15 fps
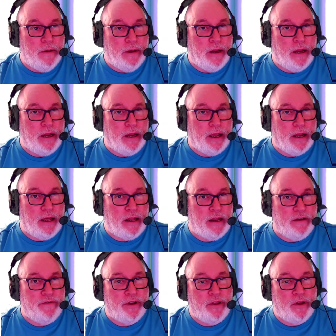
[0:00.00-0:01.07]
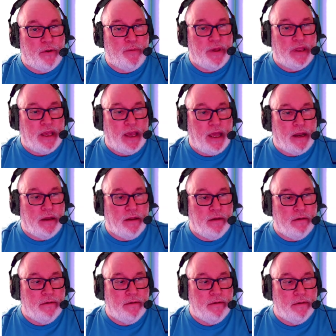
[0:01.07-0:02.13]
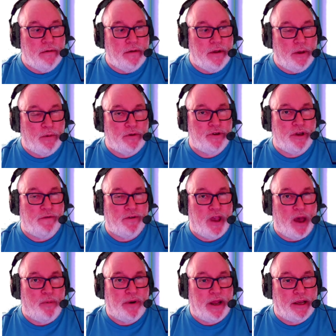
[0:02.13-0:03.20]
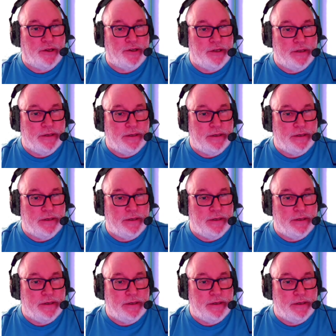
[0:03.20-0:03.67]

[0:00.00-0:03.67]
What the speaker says: And then you can add everything up at the end. And we'll see if you get a prize.